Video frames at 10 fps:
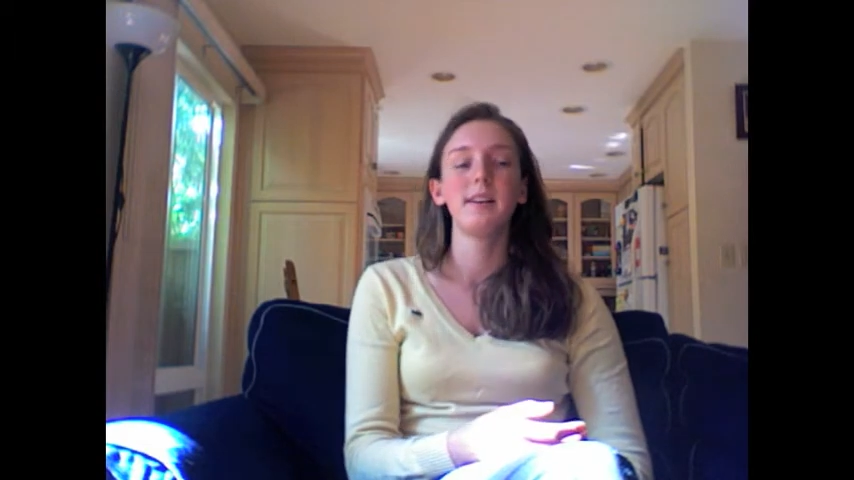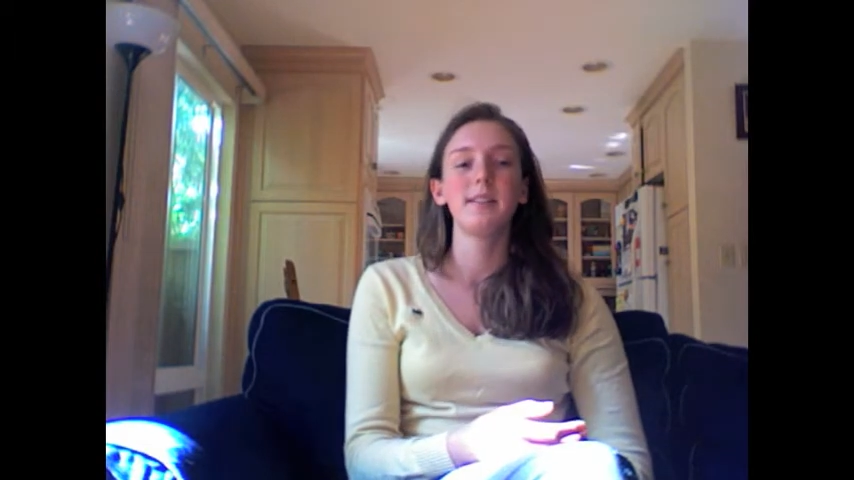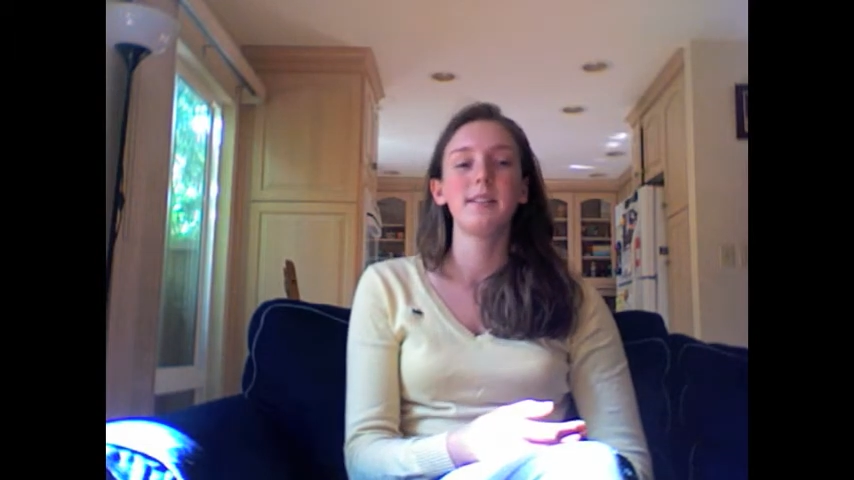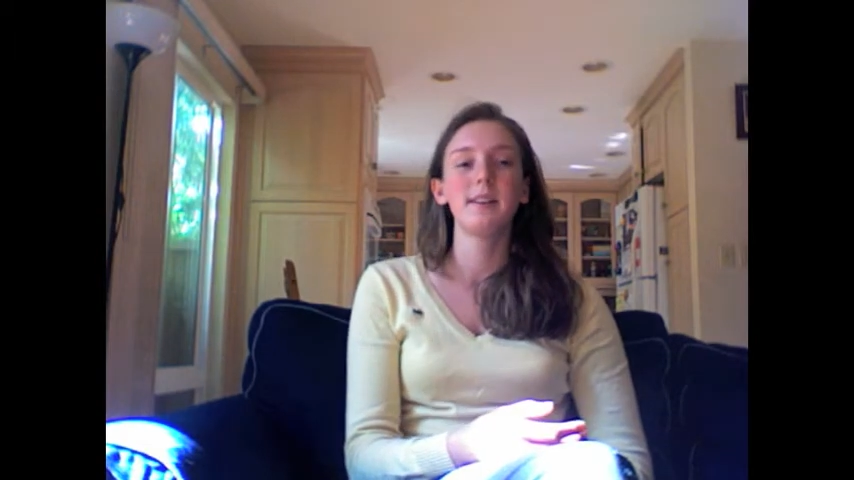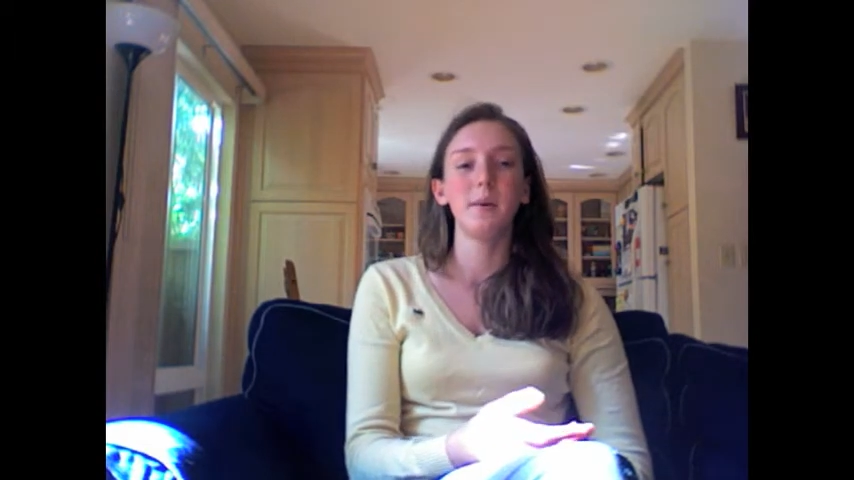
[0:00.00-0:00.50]

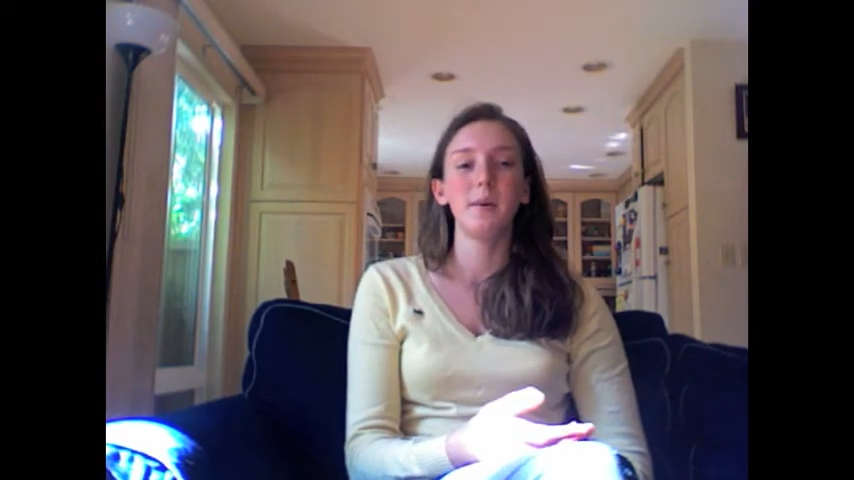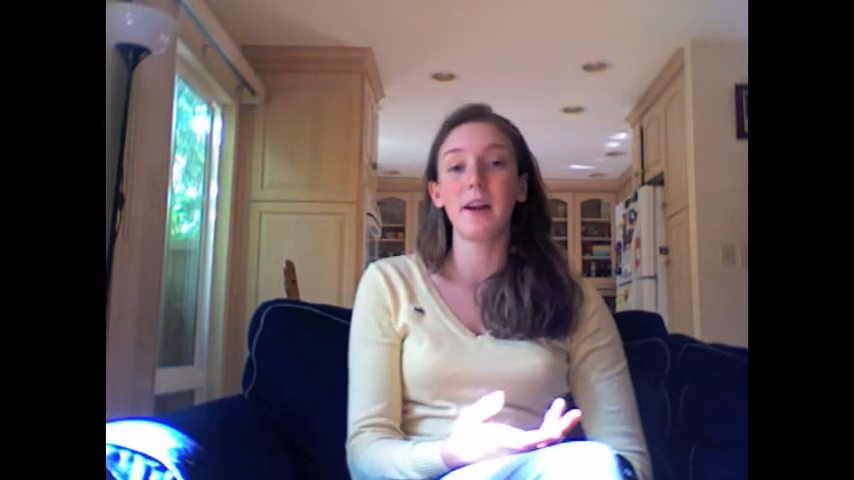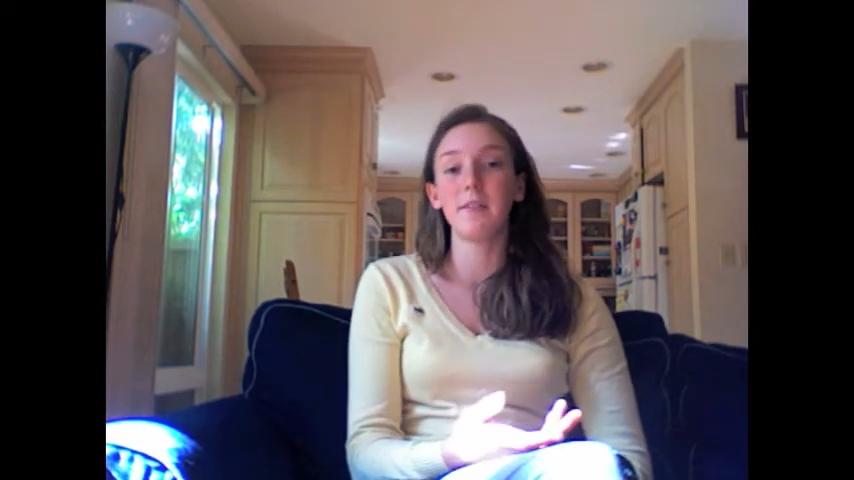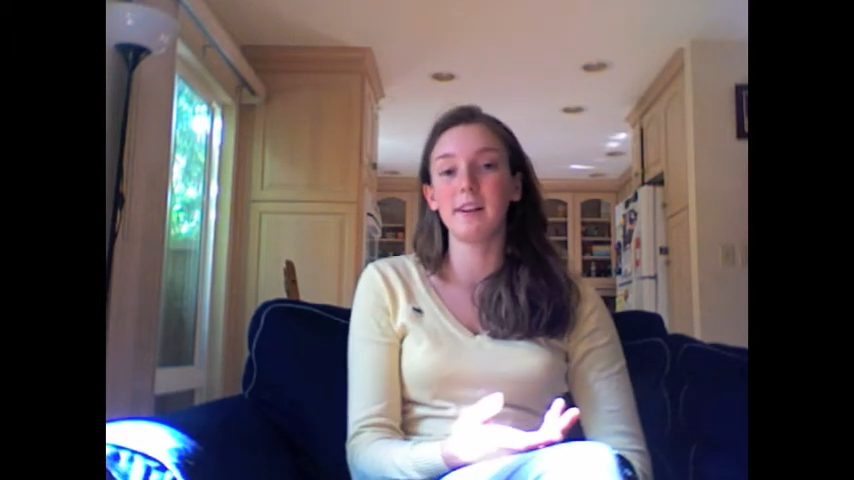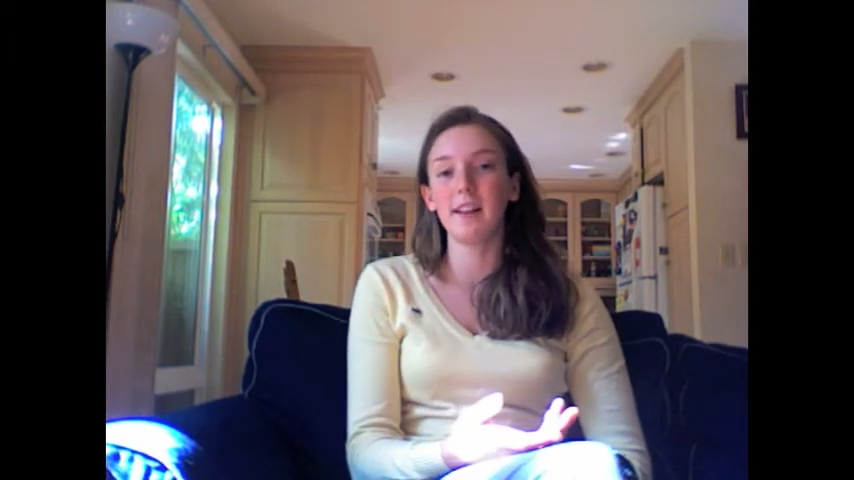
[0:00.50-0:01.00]
So,
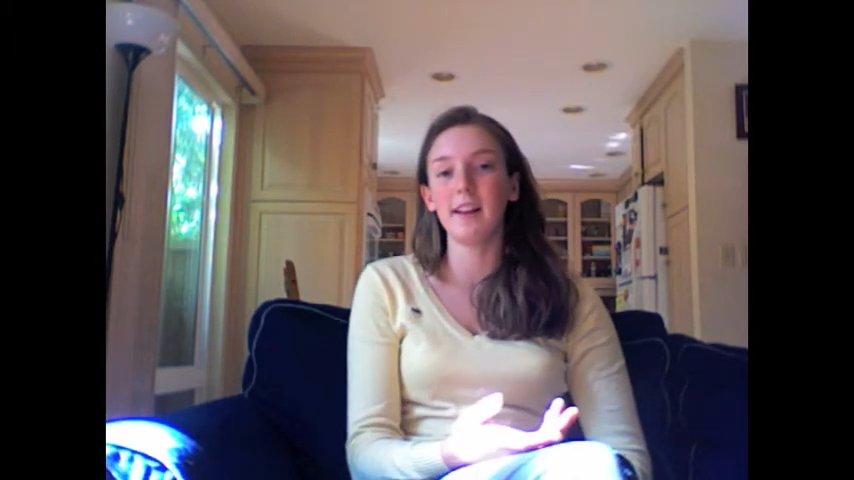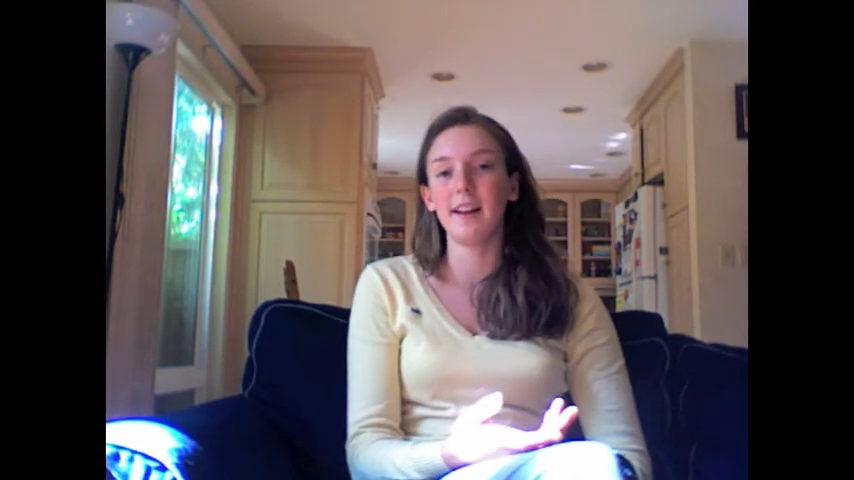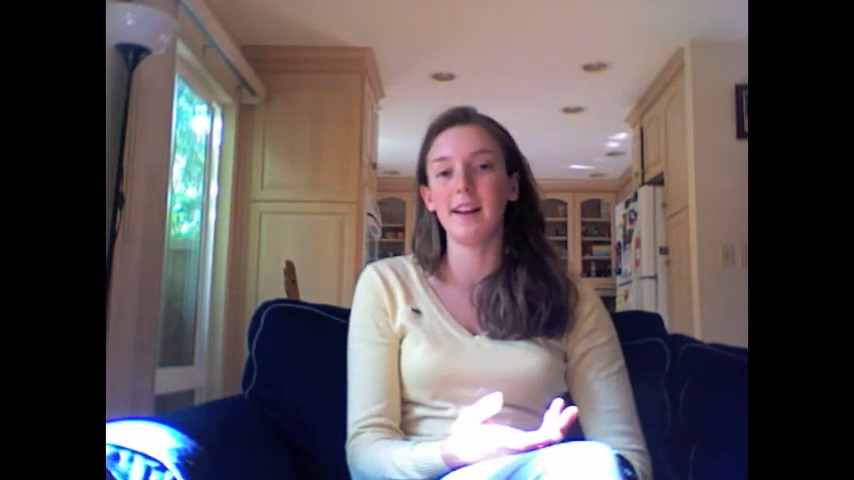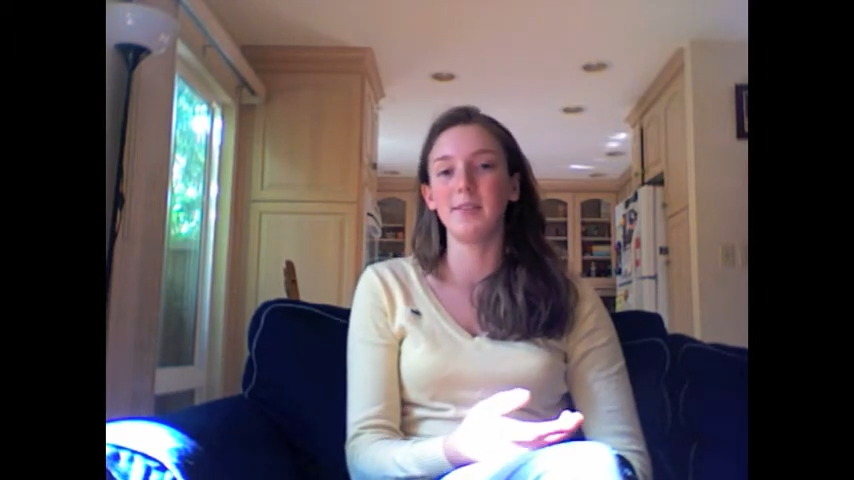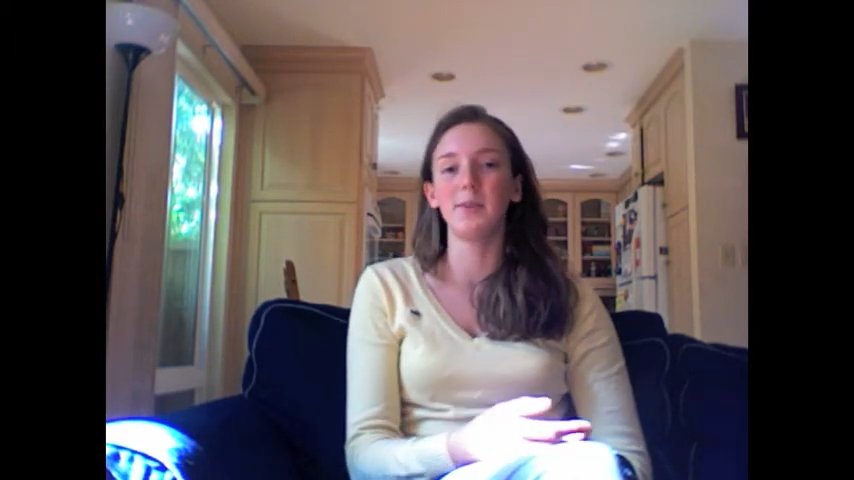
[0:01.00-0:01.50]
Henry Clay,
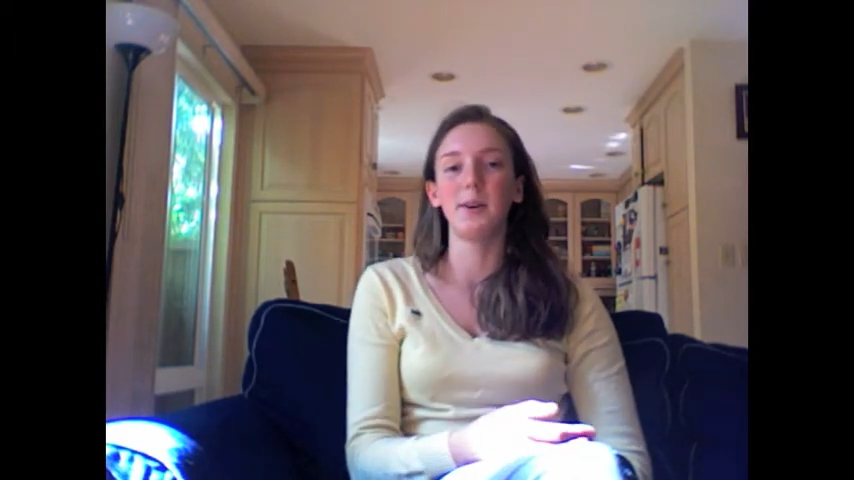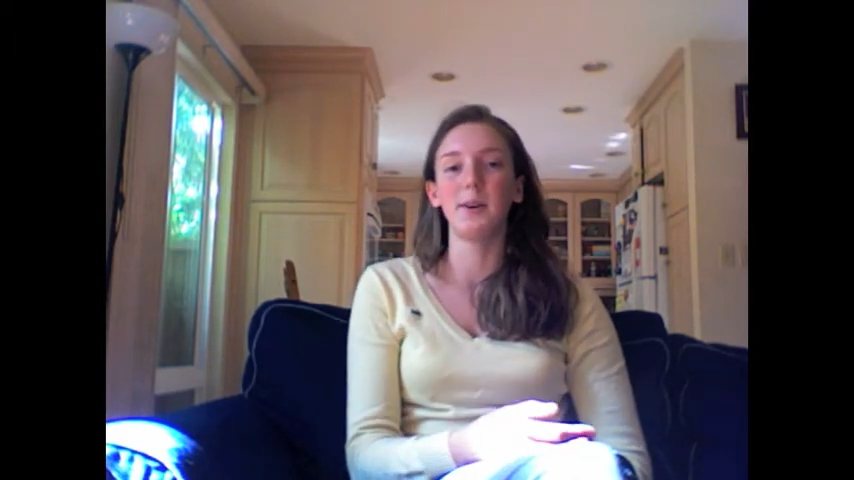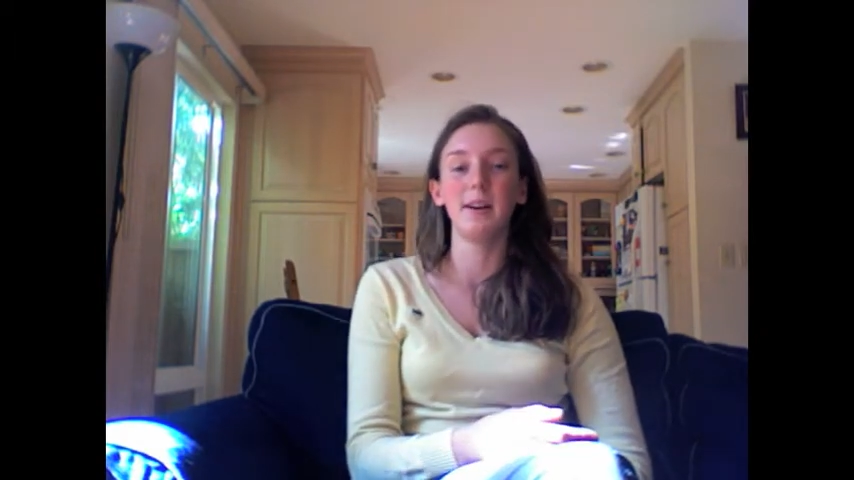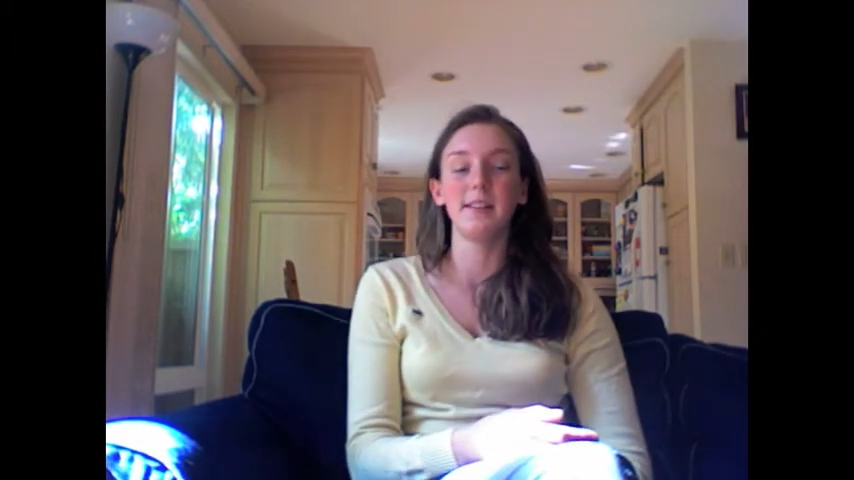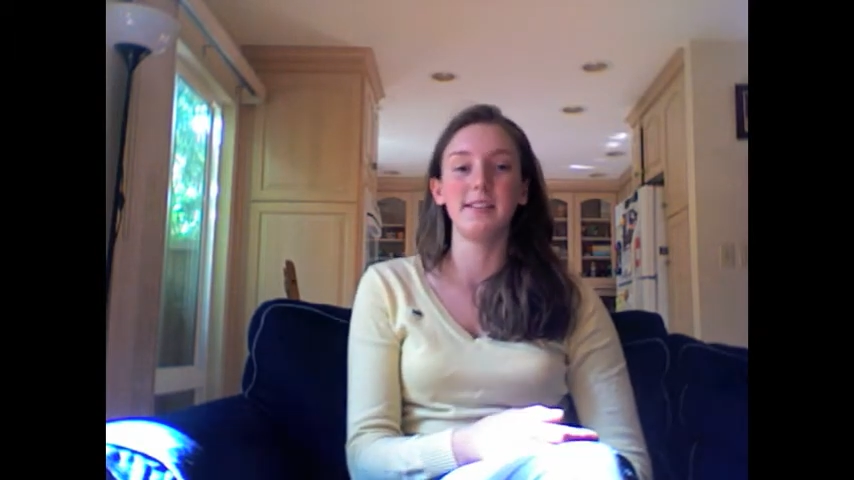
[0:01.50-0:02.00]
also known
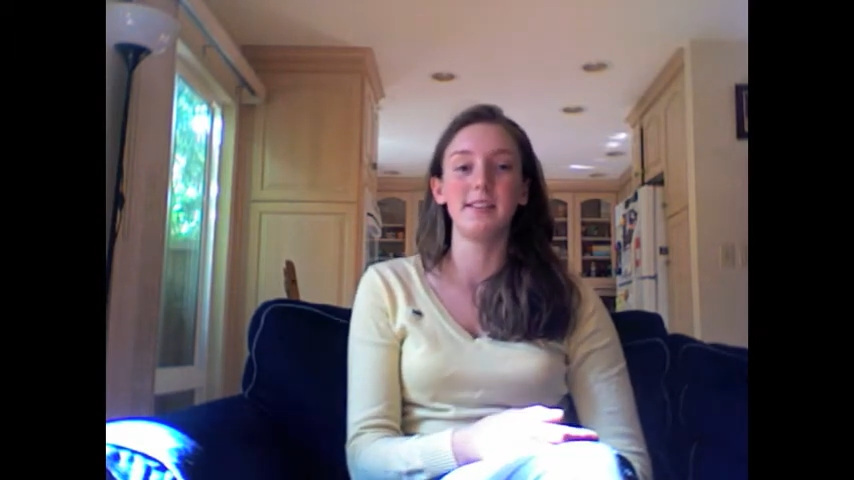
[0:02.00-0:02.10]
as